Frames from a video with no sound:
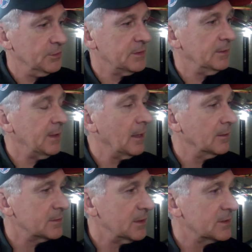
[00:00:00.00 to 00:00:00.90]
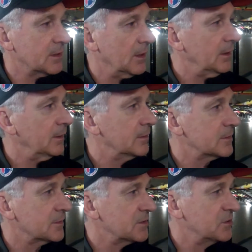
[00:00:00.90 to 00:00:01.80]
You sit down and say, Scotty,
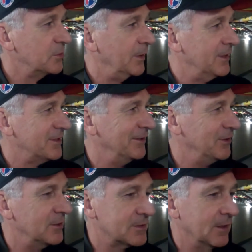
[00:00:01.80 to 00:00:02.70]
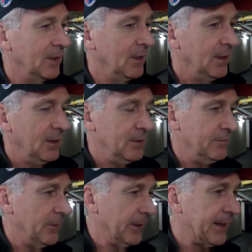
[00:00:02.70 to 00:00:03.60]
here's the situation.
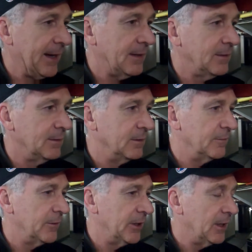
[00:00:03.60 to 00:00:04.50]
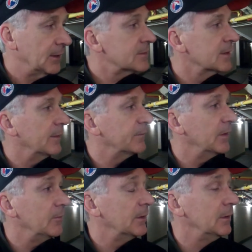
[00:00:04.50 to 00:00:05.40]
You're very candid and you're very honest and
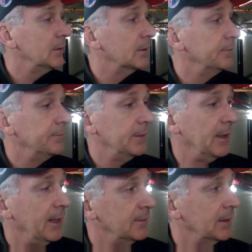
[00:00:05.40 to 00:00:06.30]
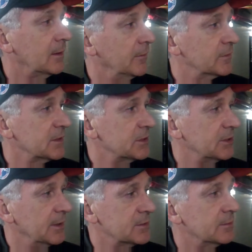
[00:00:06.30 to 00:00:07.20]
upfront with it. And I had that
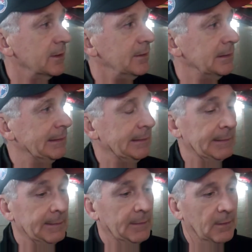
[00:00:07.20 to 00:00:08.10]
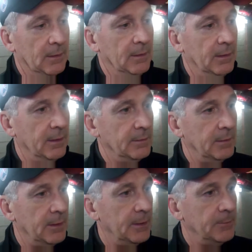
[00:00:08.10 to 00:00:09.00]
conversation yesterday.
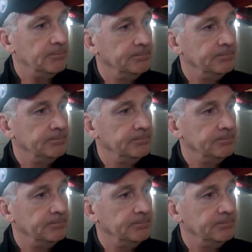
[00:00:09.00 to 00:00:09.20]
And